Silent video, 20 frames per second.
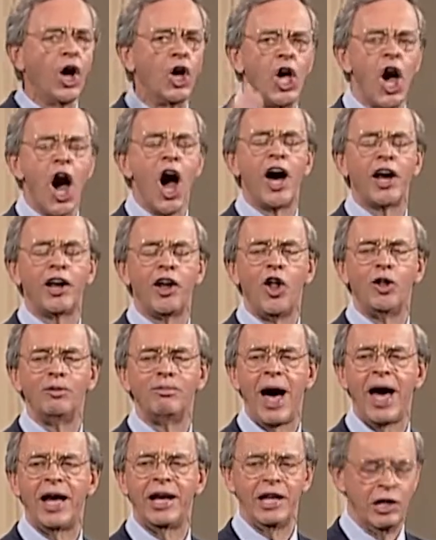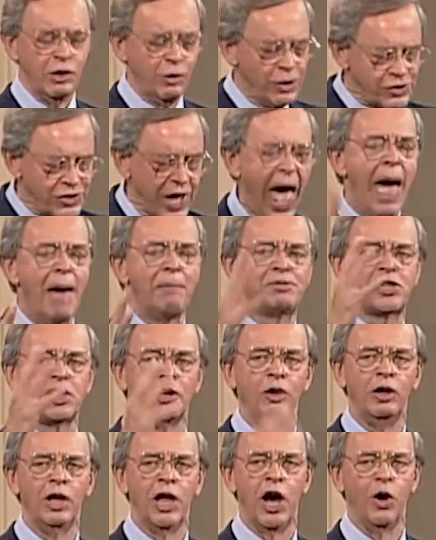God Almighty, who is
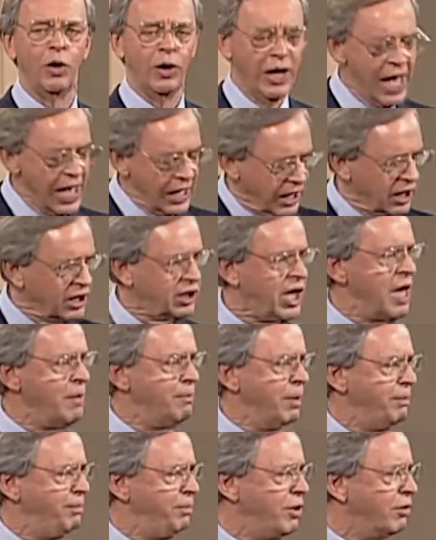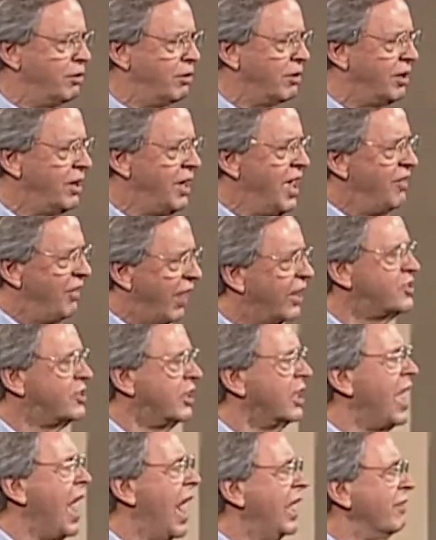absolutely holy, can keep it pure. That's the
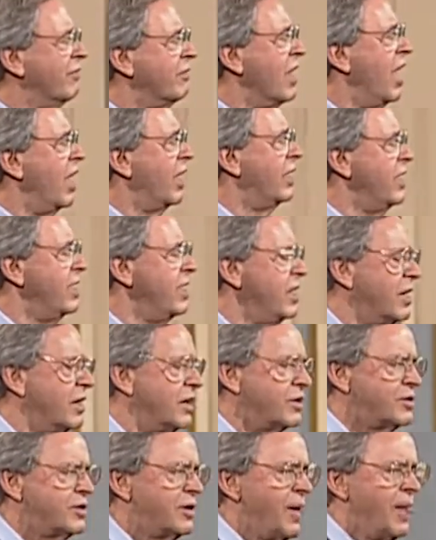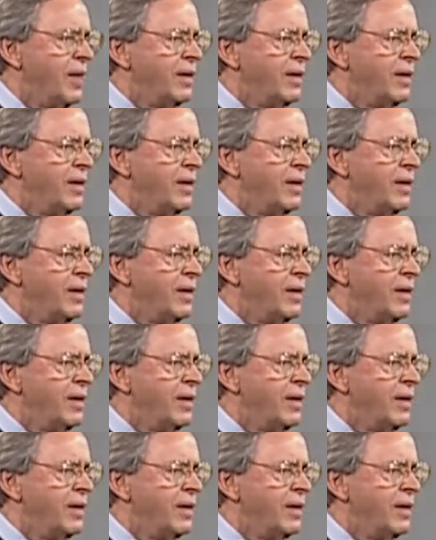kind of God He is.